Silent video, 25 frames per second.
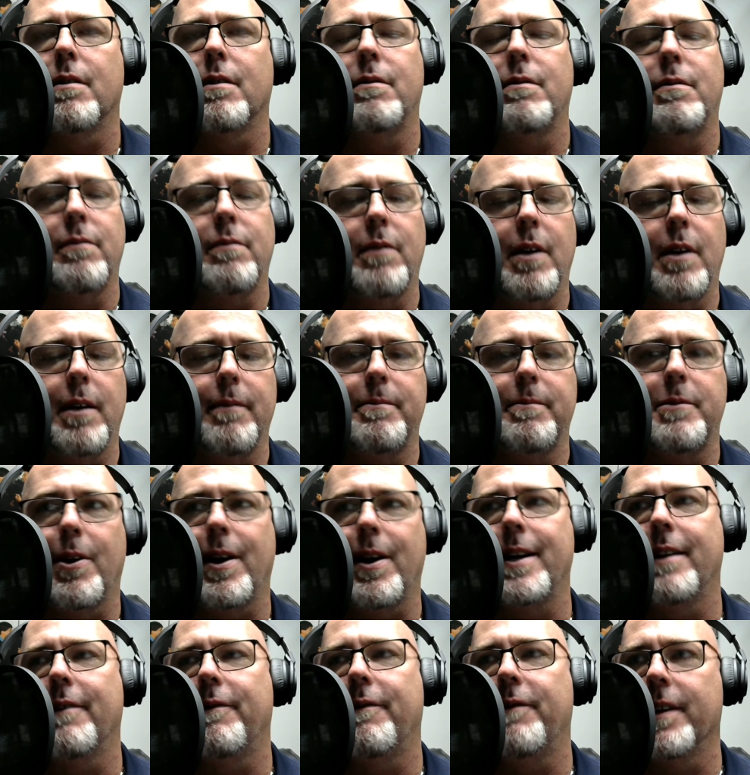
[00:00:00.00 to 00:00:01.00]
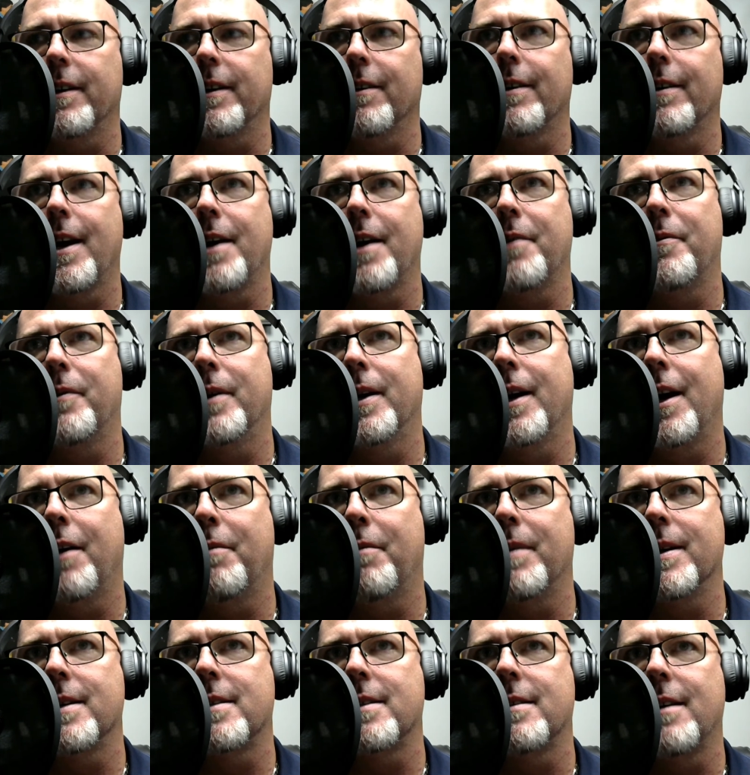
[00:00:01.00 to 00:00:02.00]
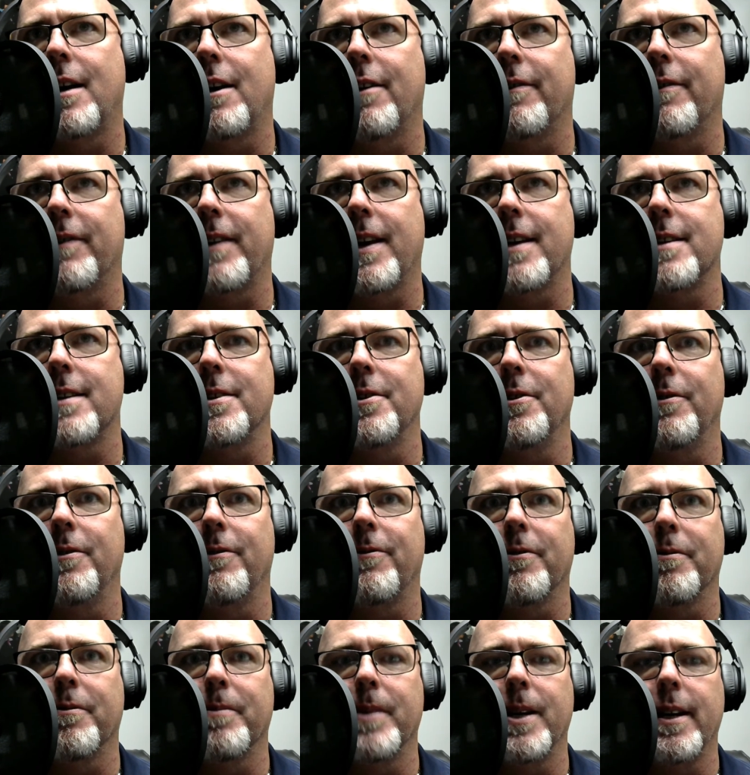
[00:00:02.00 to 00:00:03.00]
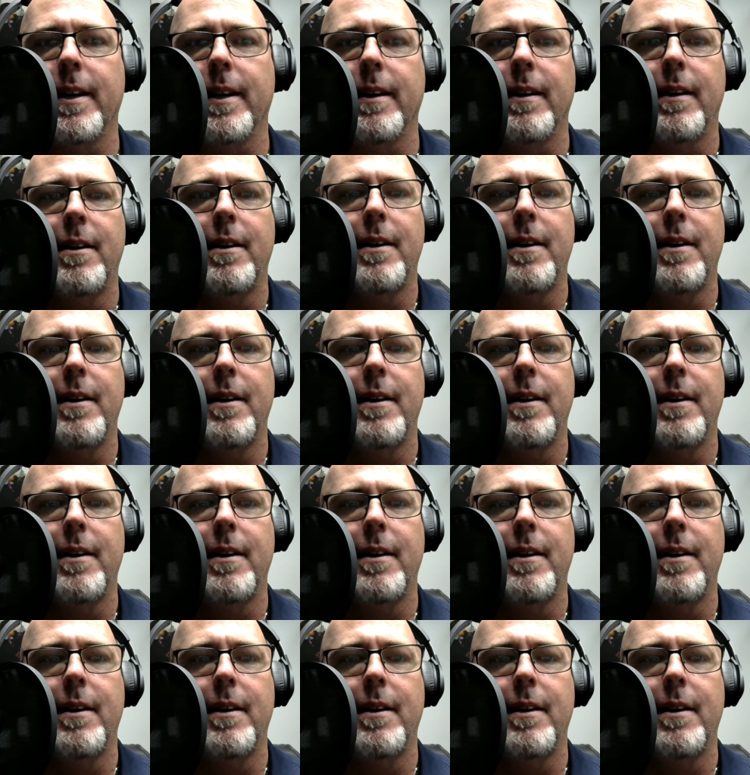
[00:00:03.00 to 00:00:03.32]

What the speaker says: I'm trying to figure that one out myself. That's new for me.